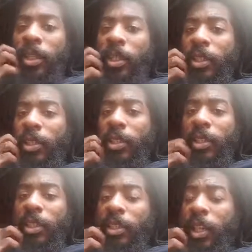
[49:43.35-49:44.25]
It's just
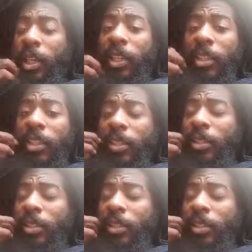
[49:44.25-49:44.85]
like it's